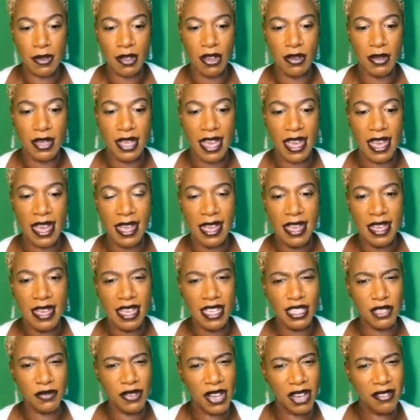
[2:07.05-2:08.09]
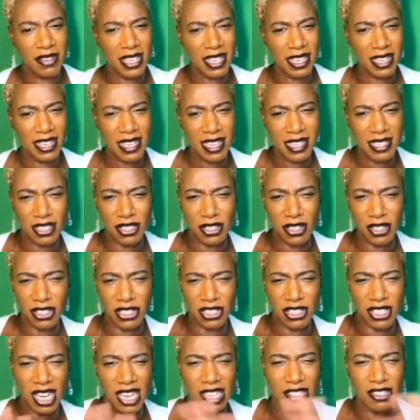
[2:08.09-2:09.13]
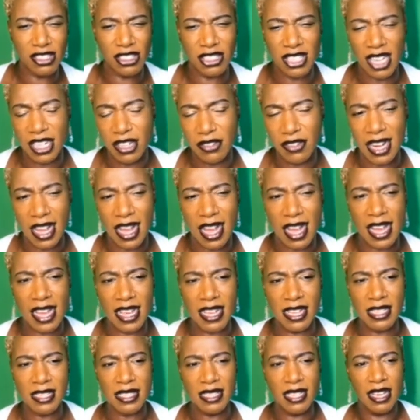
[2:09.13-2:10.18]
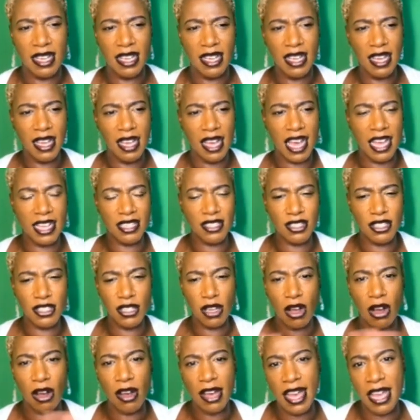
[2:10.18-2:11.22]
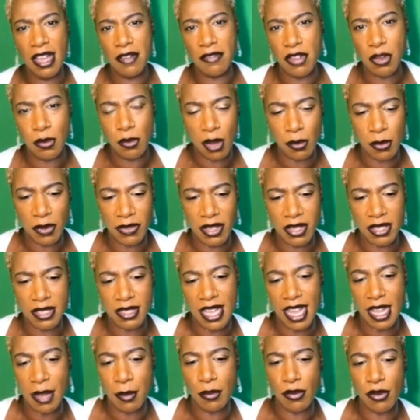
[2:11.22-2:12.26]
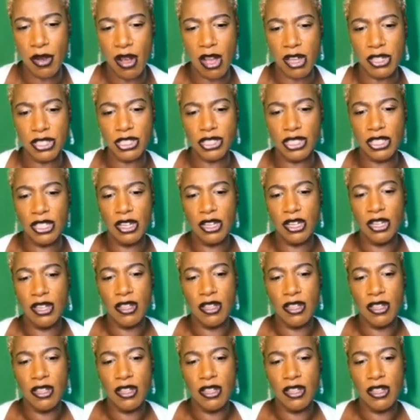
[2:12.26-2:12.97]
Okay. It's very easy to just gen- generalize and to tar everyone with the same brush.